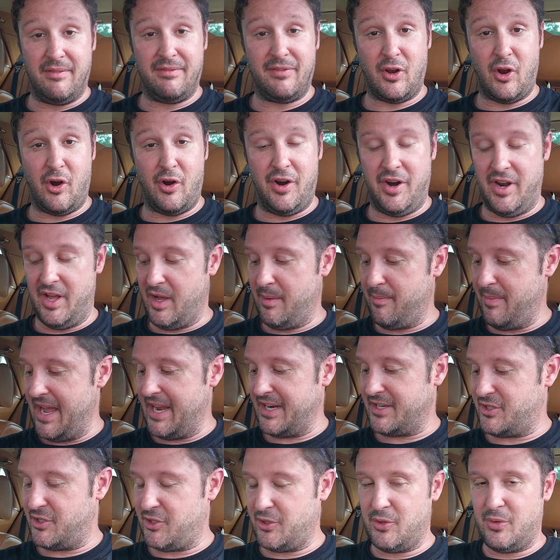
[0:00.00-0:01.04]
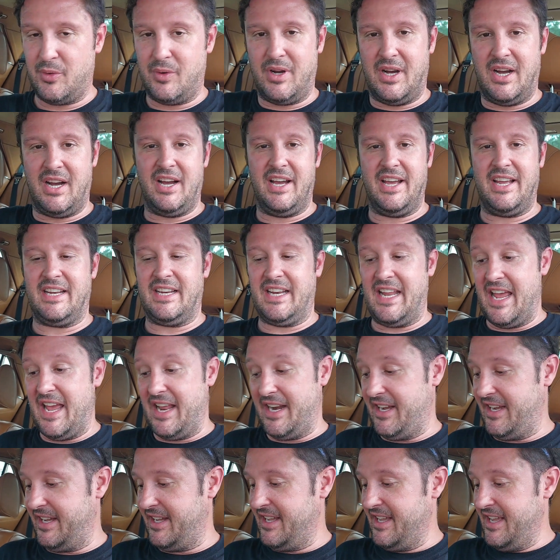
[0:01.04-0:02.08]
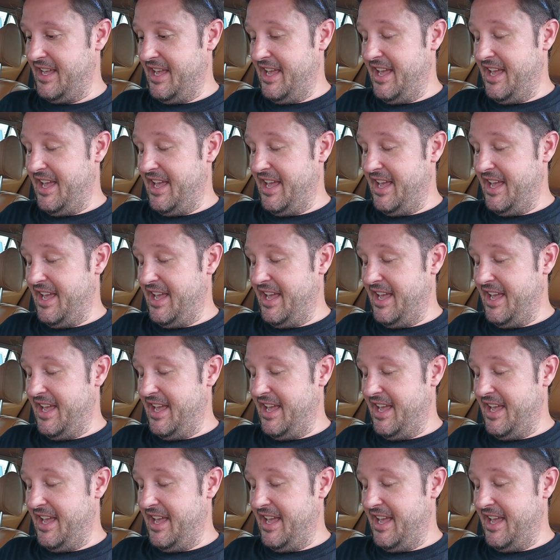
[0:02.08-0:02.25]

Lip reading: Florida, back to Atlanta.